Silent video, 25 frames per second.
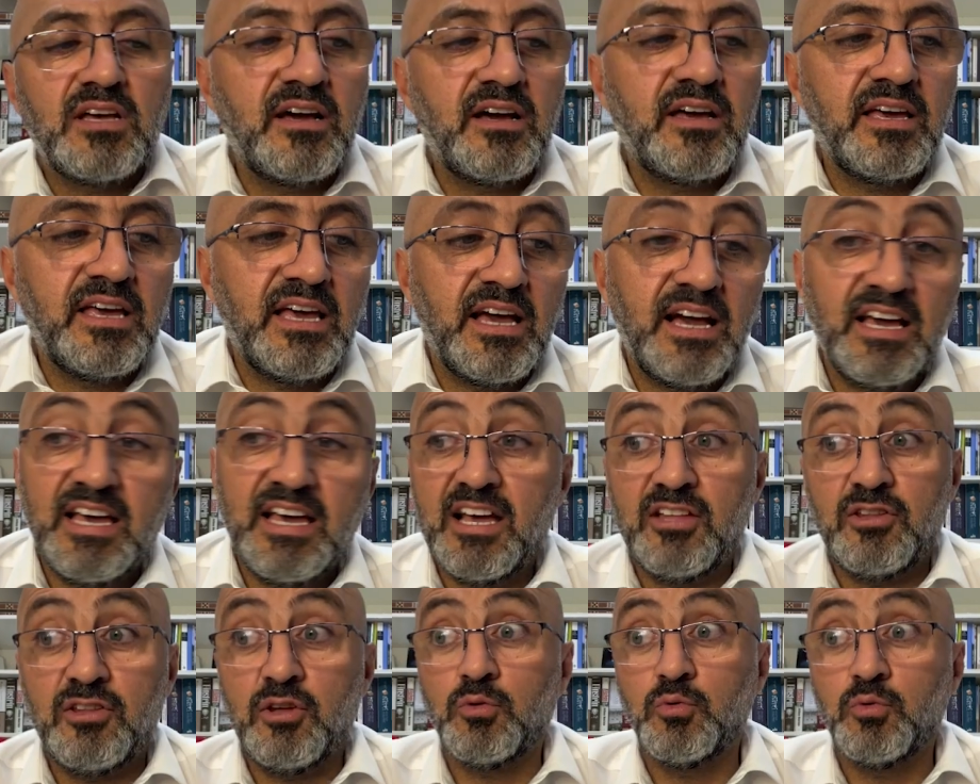I
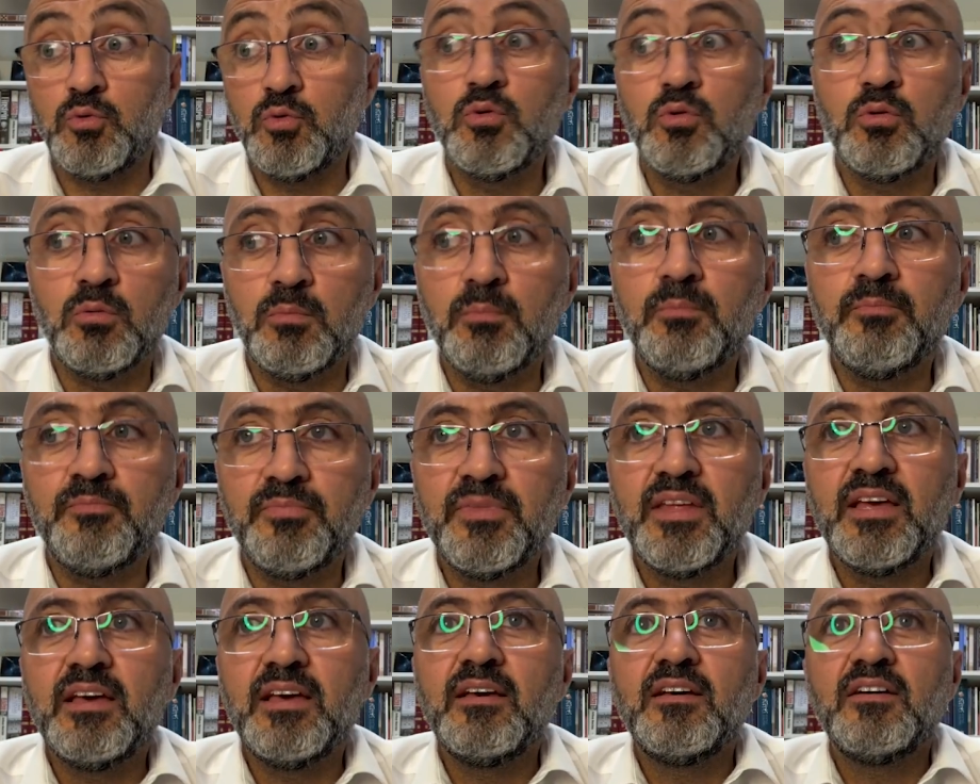had a
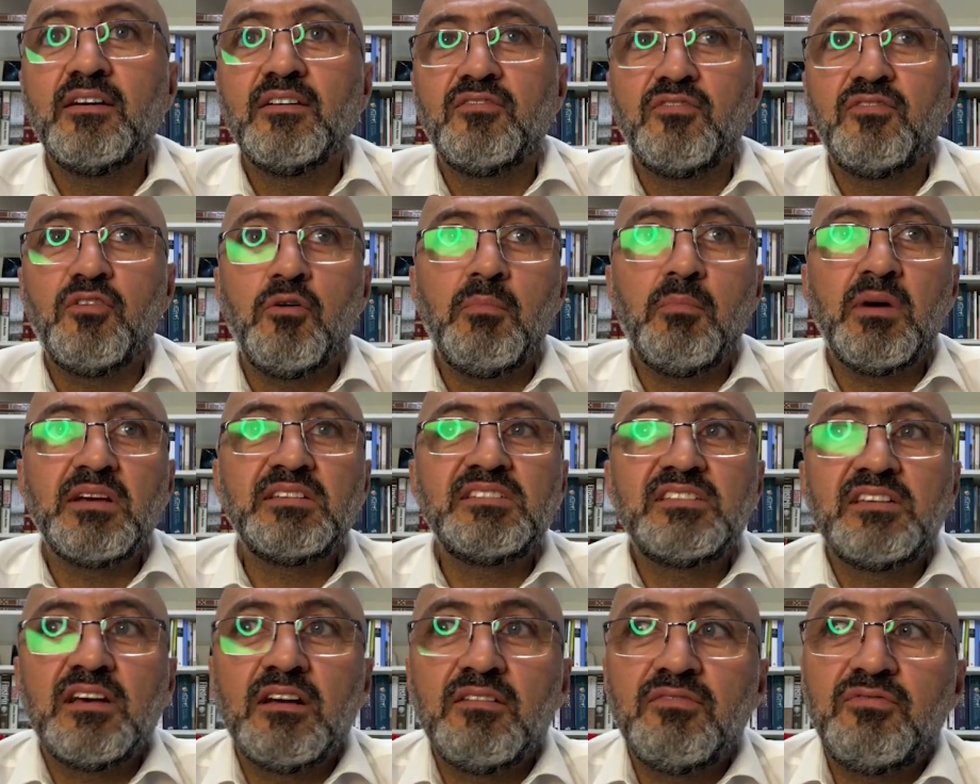room for
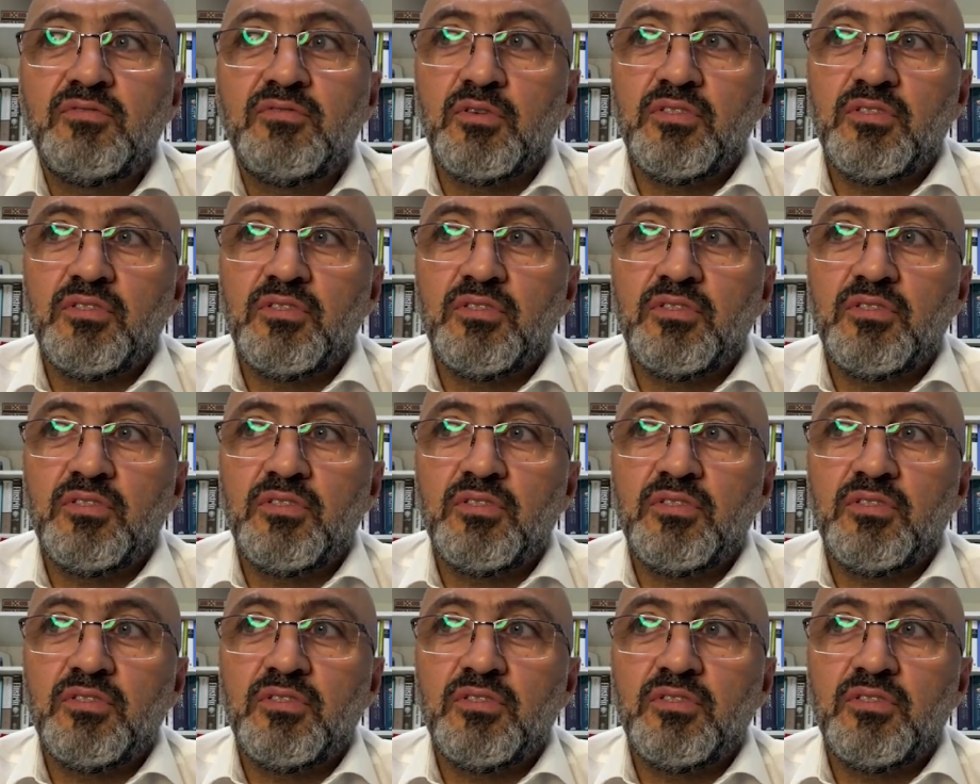myself